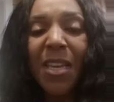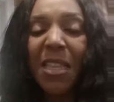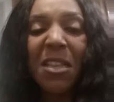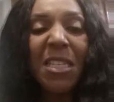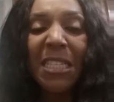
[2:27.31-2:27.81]

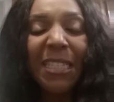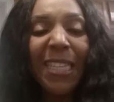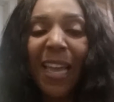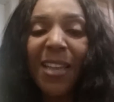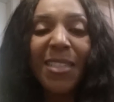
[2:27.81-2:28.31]
it doesn't
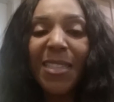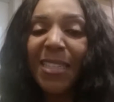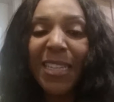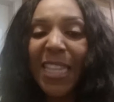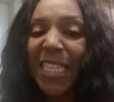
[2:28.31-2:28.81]

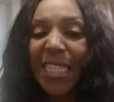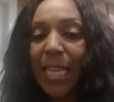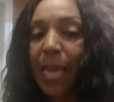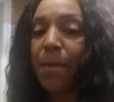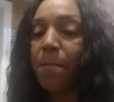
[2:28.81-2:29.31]
taste the
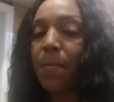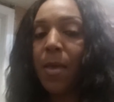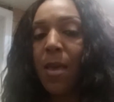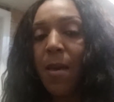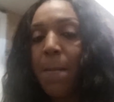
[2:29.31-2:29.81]
same.
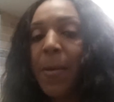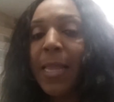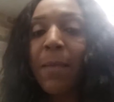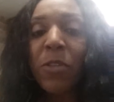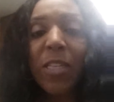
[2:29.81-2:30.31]
But
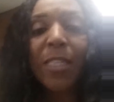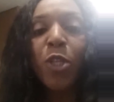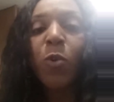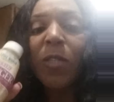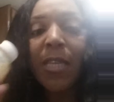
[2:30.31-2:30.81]
I'm just
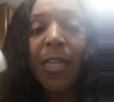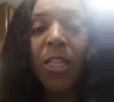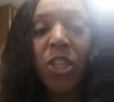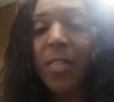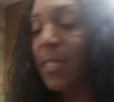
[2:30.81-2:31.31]
using
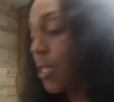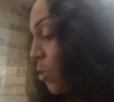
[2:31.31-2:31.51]
it just to